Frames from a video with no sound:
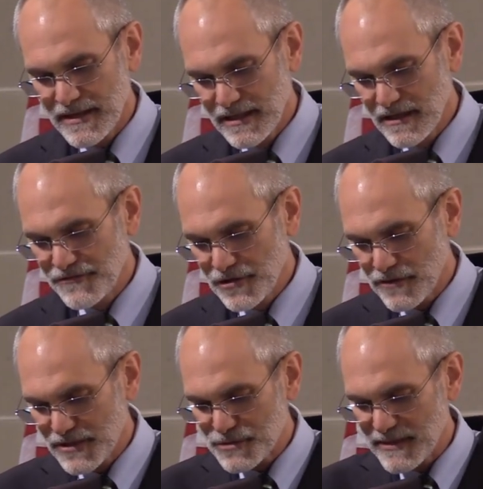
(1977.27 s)
He lived near
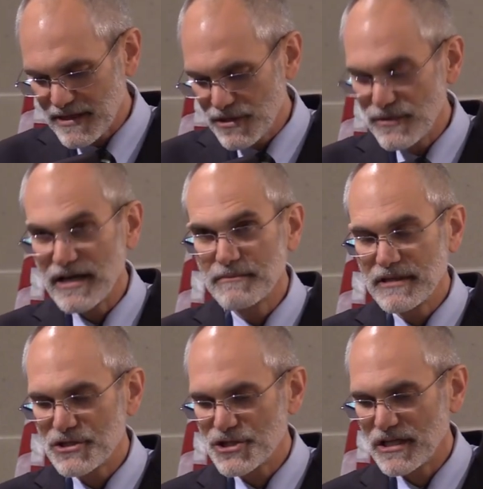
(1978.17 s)
a rich man who had
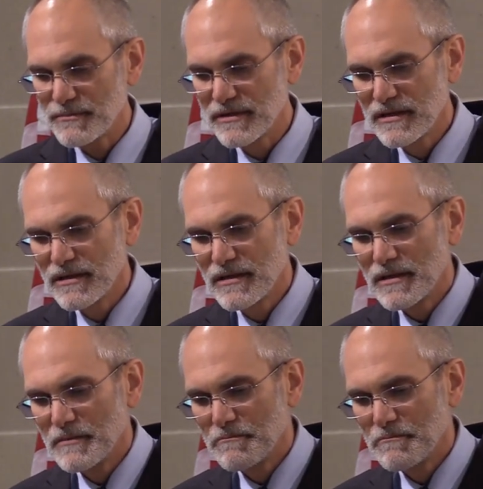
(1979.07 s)
many sheep.